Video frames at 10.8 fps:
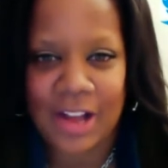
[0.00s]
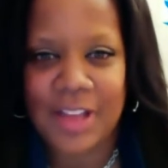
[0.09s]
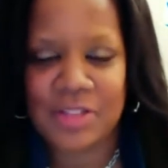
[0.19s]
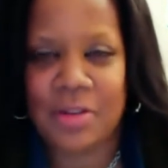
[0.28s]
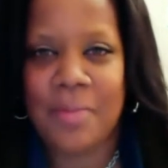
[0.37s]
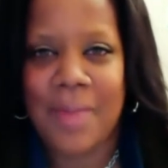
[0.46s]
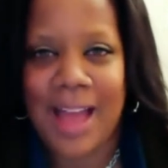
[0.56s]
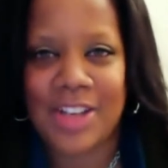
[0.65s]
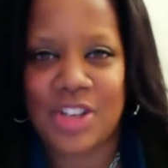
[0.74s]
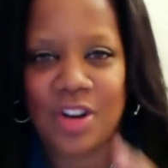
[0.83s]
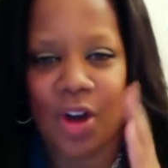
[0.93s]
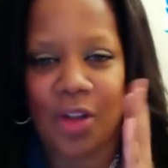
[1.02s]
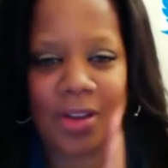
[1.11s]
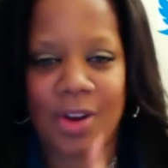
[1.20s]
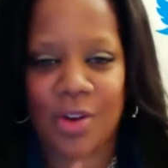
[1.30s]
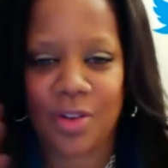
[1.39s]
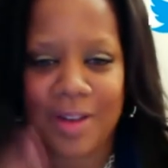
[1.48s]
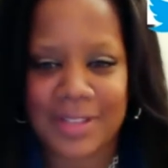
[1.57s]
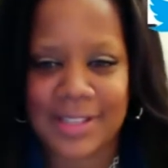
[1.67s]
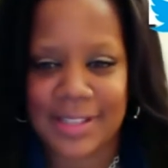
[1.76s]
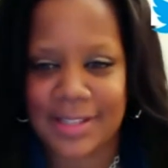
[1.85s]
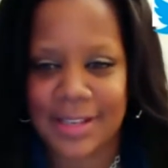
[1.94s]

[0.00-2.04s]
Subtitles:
So imagine all the crevices.